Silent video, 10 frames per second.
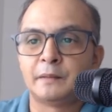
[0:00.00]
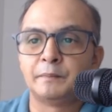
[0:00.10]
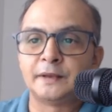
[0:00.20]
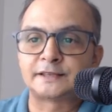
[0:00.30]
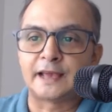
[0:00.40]

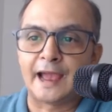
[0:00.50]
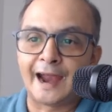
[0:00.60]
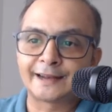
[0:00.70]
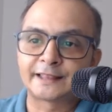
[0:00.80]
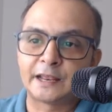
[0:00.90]
Means
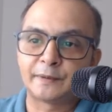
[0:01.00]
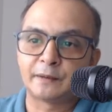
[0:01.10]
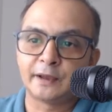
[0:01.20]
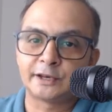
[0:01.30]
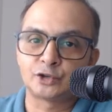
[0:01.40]
at 3 pi
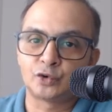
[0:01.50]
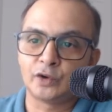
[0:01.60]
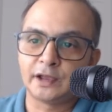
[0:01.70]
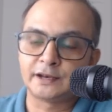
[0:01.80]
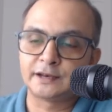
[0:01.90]
by
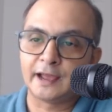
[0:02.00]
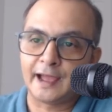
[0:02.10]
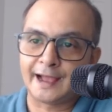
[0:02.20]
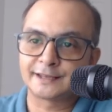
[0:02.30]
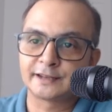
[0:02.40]
2, it
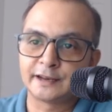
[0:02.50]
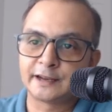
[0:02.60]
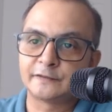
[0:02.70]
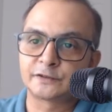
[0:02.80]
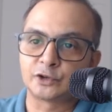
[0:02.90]
has a
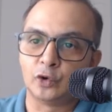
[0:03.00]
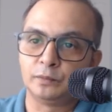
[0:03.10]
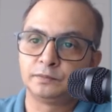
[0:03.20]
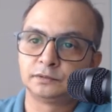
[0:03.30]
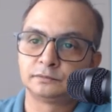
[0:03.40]
negative
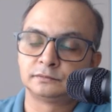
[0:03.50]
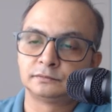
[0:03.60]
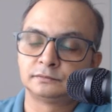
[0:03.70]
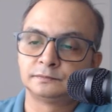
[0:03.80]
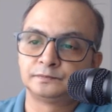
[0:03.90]
slope.
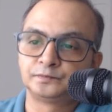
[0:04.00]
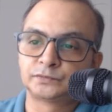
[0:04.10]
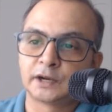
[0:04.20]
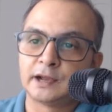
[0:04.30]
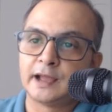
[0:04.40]

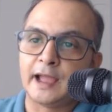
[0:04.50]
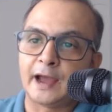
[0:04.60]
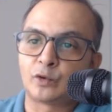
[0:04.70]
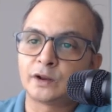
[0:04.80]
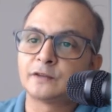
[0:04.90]

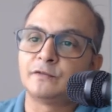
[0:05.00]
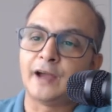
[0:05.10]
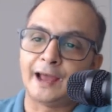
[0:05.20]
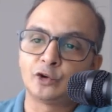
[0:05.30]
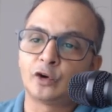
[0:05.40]
And what is the
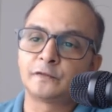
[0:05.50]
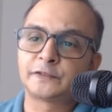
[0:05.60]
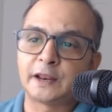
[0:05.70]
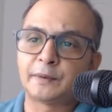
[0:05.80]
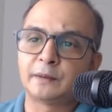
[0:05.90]
value of
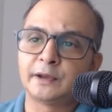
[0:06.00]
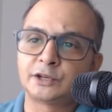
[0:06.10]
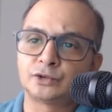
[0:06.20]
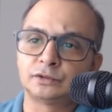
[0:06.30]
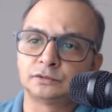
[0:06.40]
3 pi by
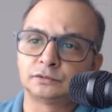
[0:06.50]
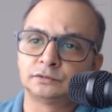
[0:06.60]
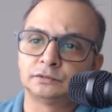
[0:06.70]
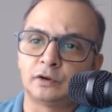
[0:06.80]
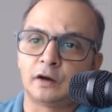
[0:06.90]
2
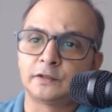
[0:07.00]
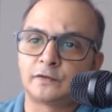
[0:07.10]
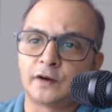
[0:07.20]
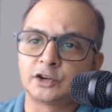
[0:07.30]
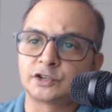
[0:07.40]
of the
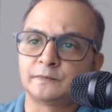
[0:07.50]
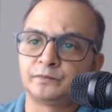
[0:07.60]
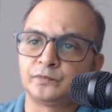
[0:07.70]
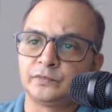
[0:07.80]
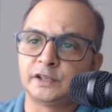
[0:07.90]
function?
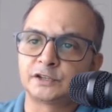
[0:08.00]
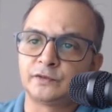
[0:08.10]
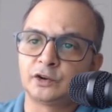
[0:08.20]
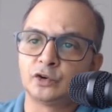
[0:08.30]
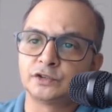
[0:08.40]
This
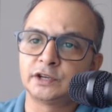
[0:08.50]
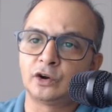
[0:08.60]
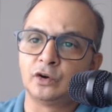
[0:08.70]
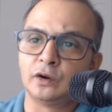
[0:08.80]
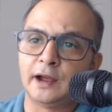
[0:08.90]
will go
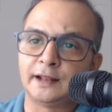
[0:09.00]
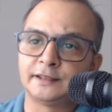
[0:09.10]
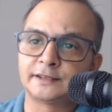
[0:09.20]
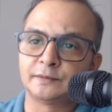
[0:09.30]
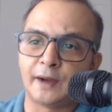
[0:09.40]
0 and
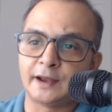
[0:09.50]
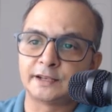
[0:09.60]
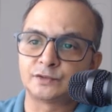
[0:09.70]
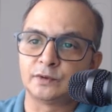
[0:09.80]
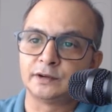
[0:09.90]
this is
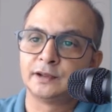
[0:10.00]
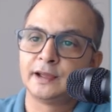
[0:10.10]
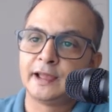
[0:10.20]
minus 1.